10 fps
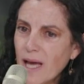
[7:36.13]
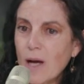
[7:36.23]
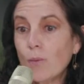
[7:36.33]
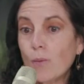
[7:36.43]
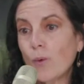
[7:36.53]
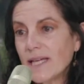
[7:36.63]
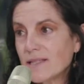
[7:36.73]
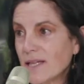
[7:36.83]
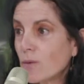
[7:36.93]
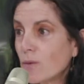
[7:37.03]
And when
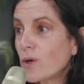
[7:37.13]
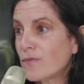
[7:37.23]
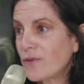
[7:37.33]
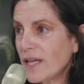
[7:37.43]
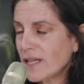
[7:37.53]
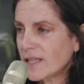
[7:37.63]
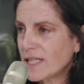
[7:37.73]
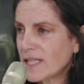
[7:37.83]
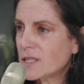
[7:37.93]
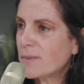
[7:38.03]
I say we feel,
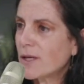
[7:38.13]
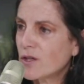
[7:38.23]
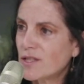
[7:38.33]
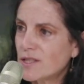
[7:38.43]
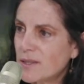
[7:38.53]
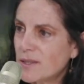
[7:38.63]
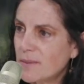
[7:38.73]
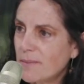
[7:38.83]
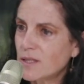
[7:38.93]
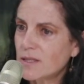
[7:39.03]
it's because the
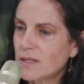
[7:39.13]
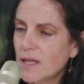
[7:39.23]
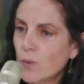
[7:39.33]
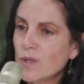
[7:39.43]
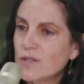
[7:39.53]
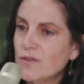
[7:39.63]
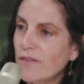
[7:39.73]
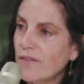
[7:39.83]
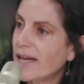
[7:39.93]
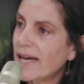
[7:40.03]
demand was
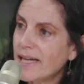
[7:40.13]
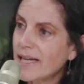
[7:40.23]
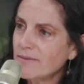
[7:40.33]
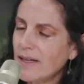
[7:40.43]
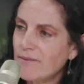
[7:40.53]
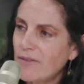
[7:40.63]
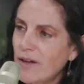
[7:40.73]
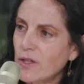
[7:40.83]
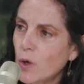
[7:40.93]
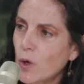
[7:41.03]
very high, a
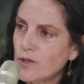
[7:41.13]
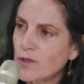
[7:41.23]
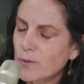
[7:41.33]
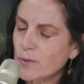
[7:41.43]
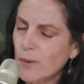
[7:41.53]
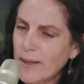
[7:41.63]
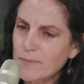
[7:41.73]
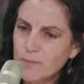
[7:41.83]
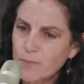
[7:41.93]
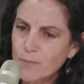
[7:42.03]
very
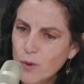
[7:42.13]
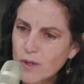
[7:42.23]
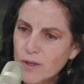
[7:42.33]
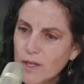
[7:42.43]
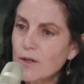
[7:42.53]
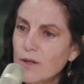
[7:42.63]
oversubscribed book,